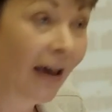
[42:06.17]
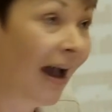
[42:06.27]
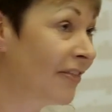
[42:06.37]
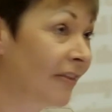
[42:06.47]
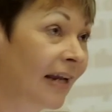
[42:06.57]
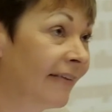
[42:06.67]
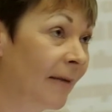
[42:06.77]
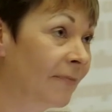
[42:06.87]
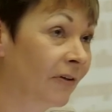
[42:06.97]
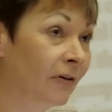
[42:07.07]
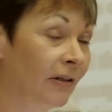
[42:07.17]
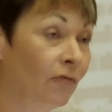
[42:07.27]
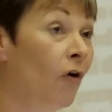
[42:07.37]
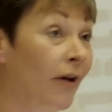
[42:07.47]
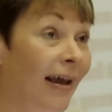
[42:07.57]
I think that is absolutely
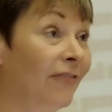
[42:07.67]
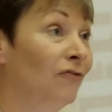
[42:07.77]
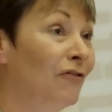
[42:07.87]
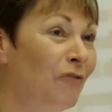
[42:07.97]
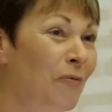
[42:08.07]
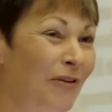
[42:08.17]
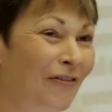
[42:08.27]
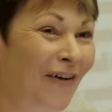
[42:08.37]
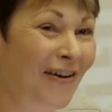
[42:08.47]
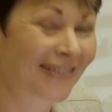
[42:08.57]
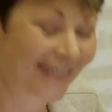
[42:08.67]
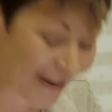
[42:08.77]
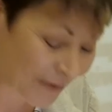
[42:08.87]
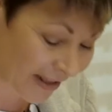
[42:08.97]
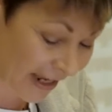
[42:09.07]
wrong. It hasn't reformed as fast as I
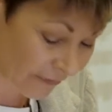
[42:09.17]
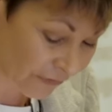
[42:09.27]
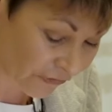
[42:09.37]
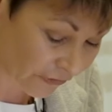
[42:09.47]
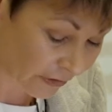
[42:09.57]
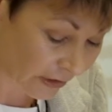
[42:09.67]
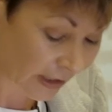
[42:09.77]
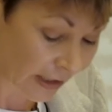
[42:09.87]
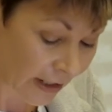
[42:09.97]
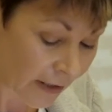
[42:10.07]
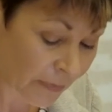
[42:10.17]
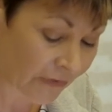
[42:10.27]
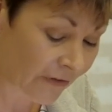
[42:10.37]
would like, for sure. But